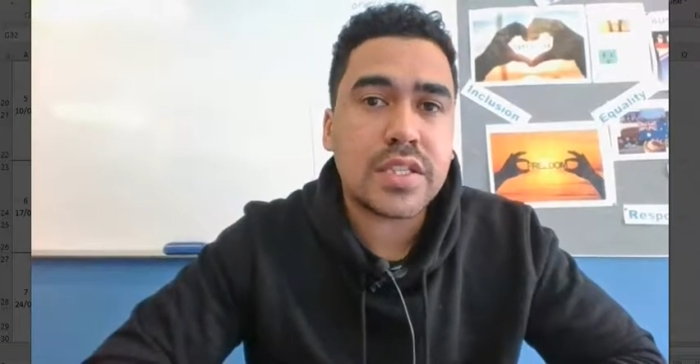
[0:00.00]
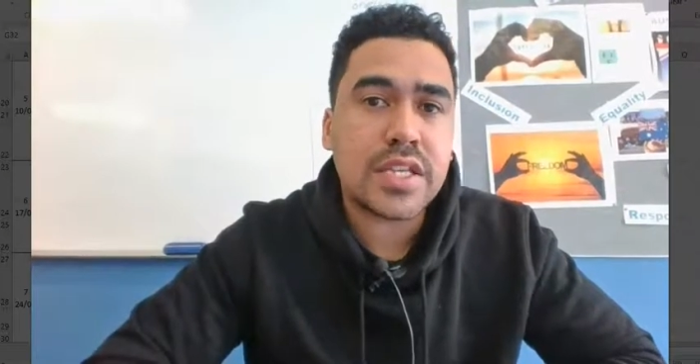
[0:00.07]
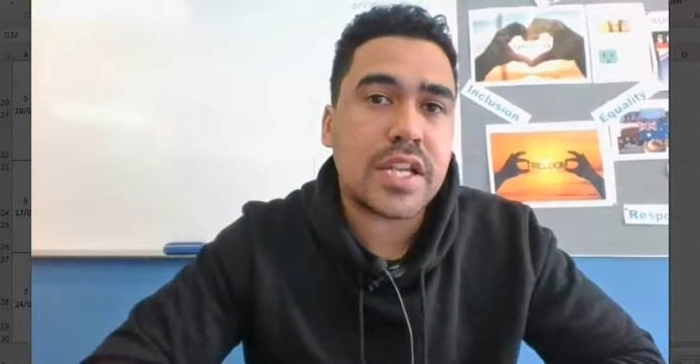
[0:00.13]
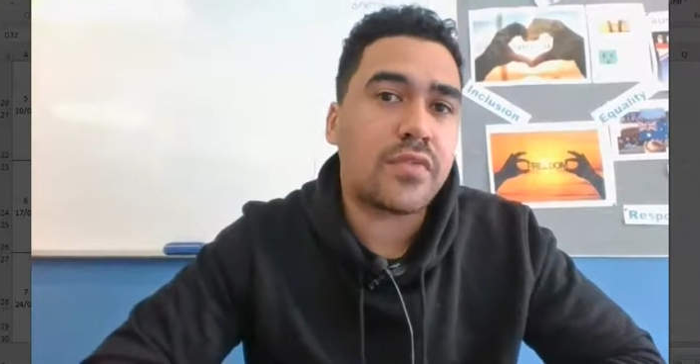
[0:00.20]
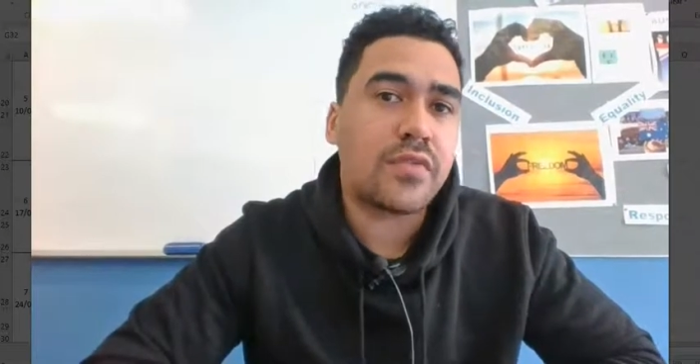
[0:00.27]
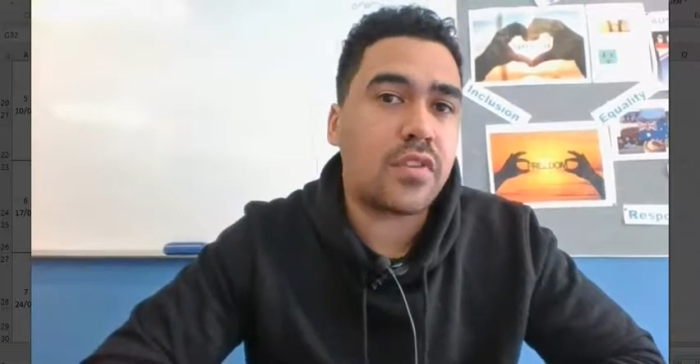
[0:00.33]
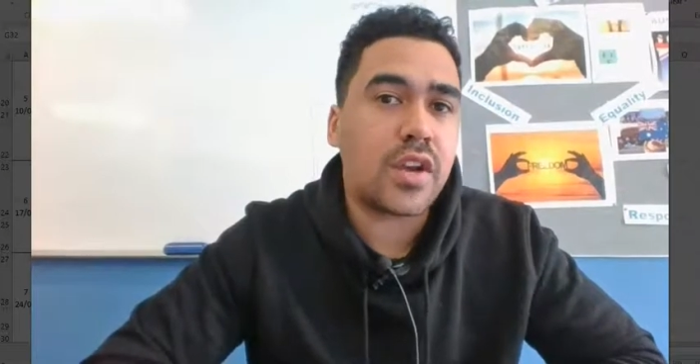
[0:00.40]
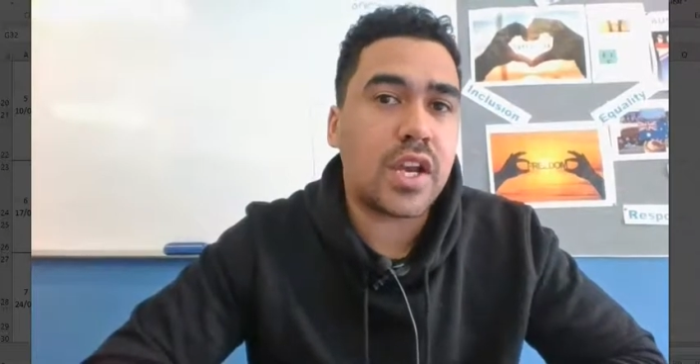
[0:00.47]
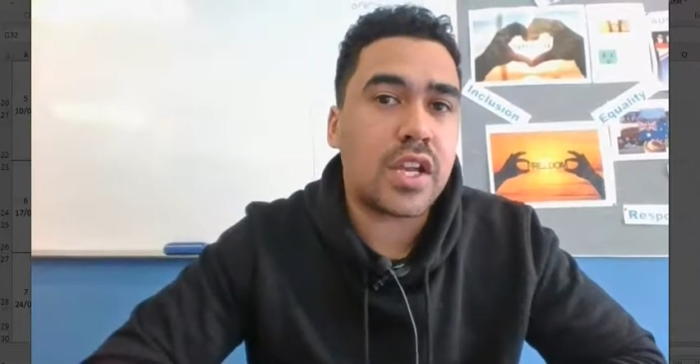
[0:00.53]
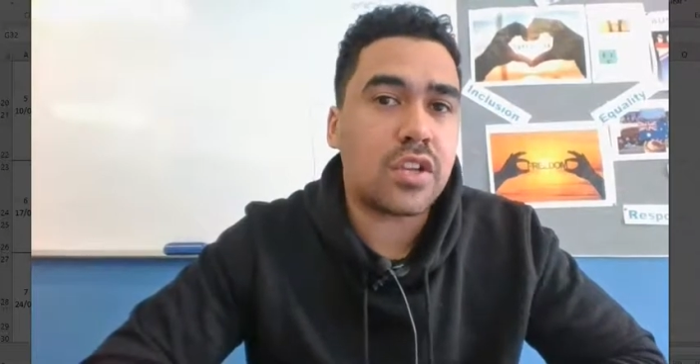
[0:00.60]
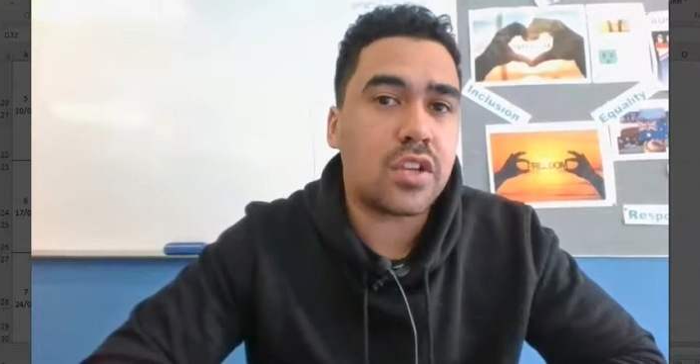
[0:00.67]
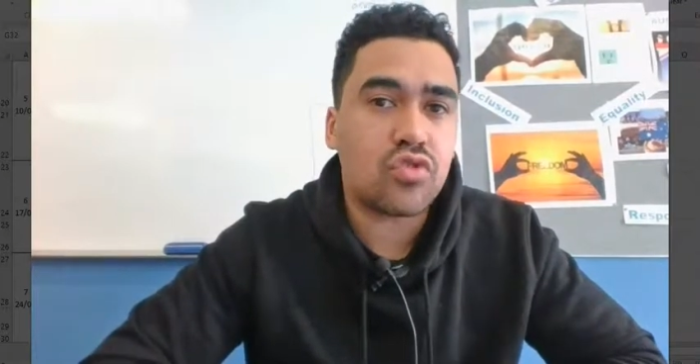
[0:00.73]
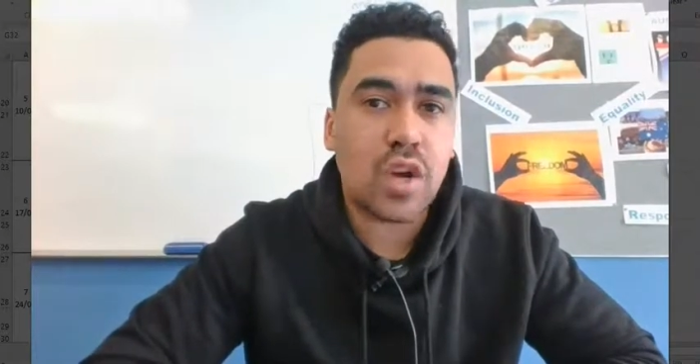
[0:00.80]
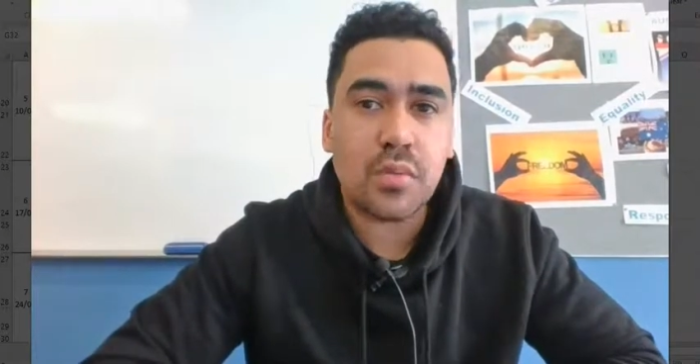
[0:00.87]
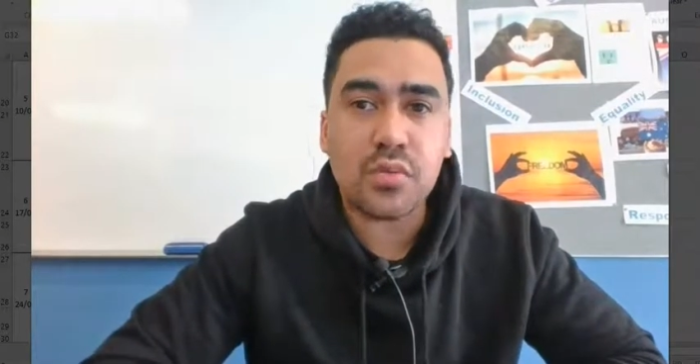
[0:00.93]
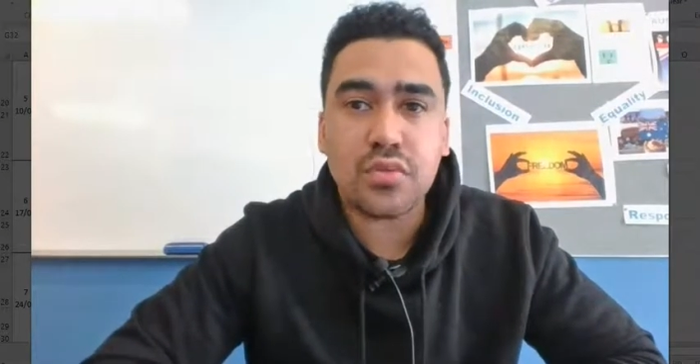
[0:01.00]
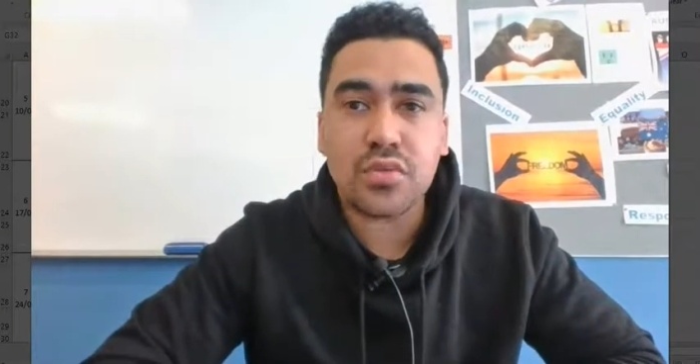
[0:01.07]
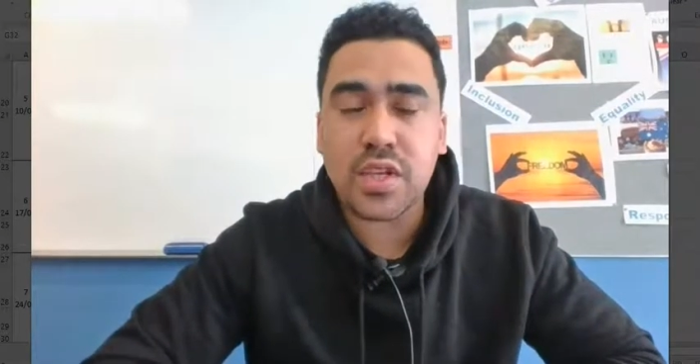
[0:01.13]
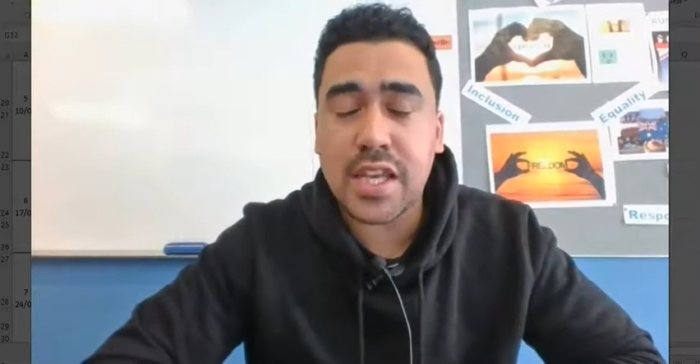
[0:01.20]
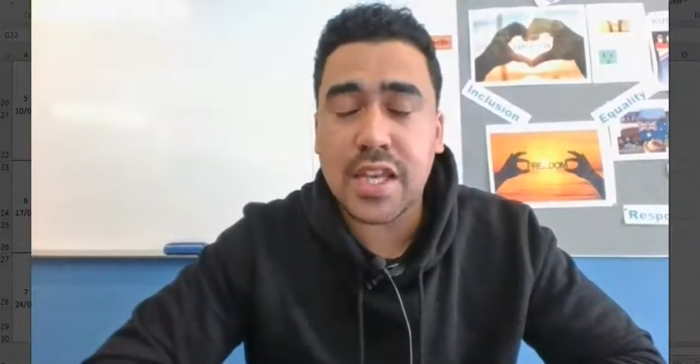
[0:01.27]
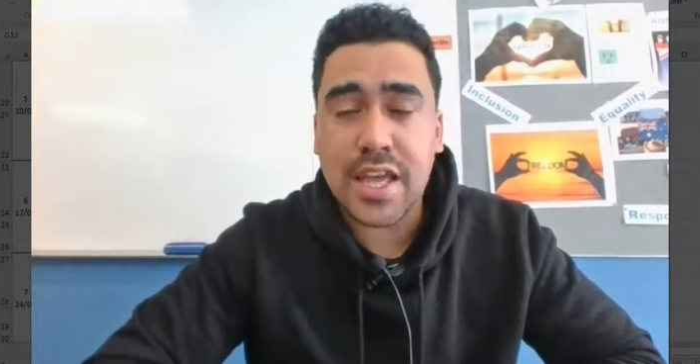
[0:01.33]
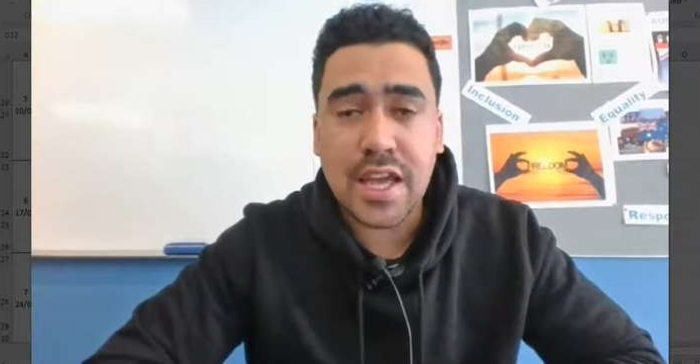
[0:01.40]
And if there are any troubles,
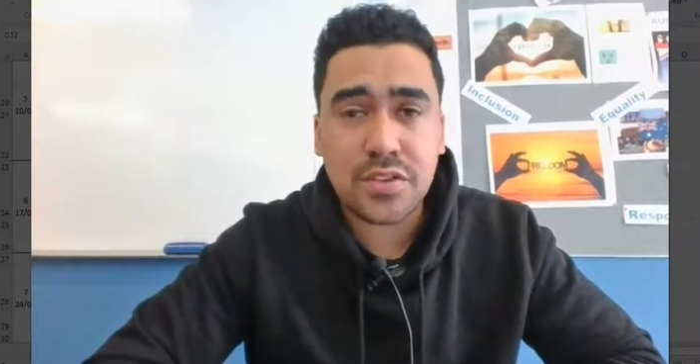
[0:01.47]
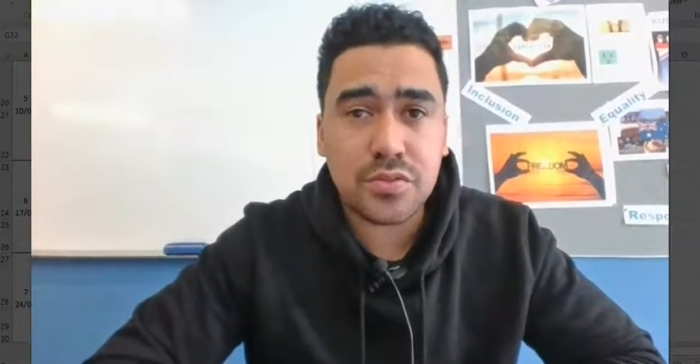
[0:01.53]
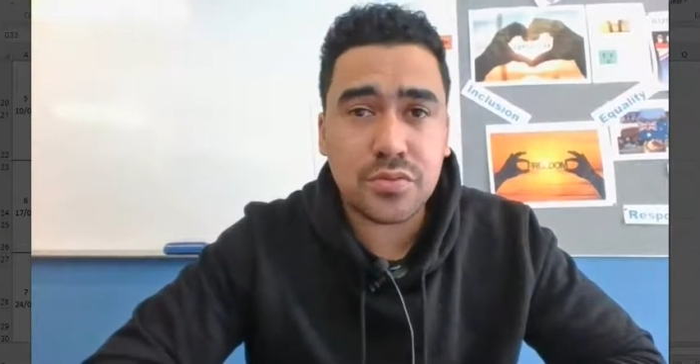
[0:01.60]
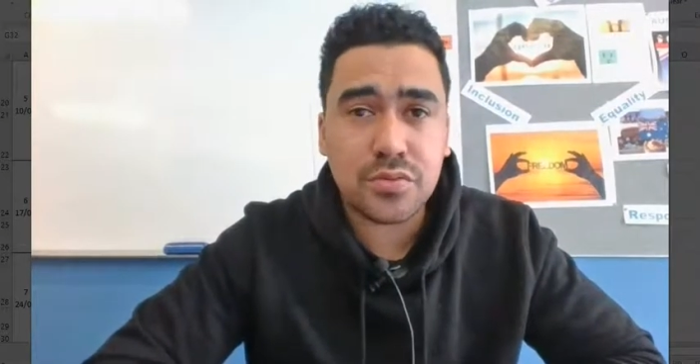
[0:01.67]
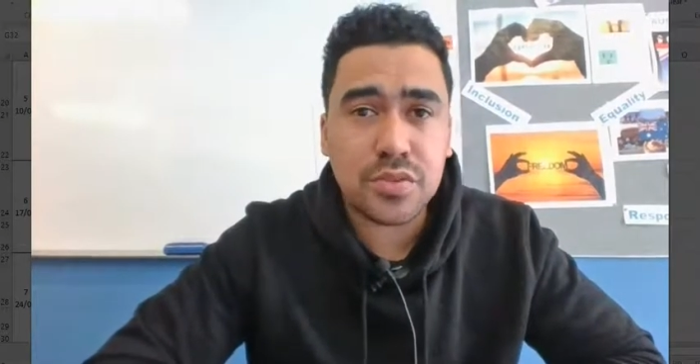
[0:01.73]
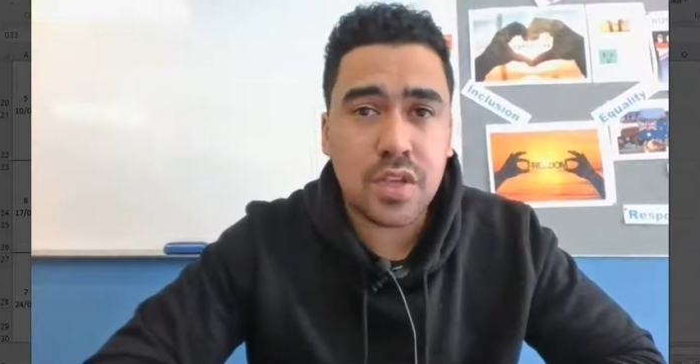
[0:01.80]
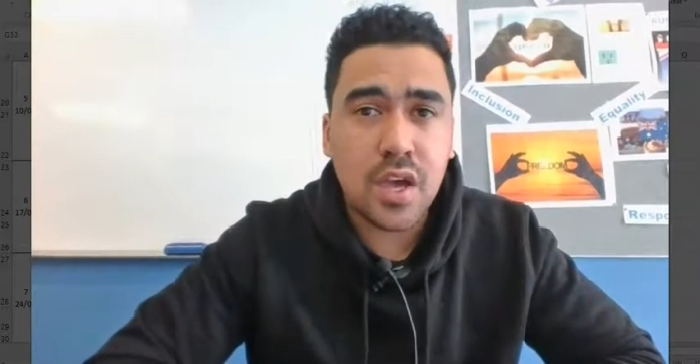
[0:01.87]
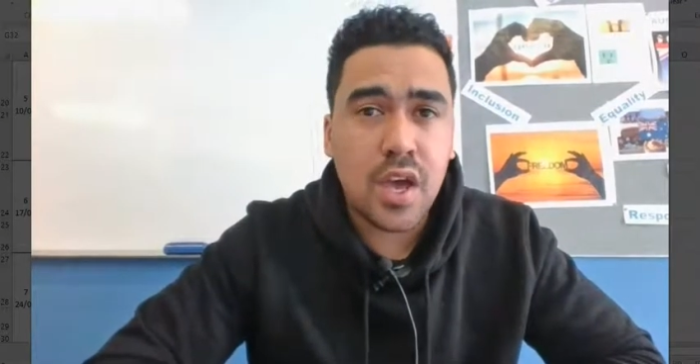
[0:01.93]
any hassles,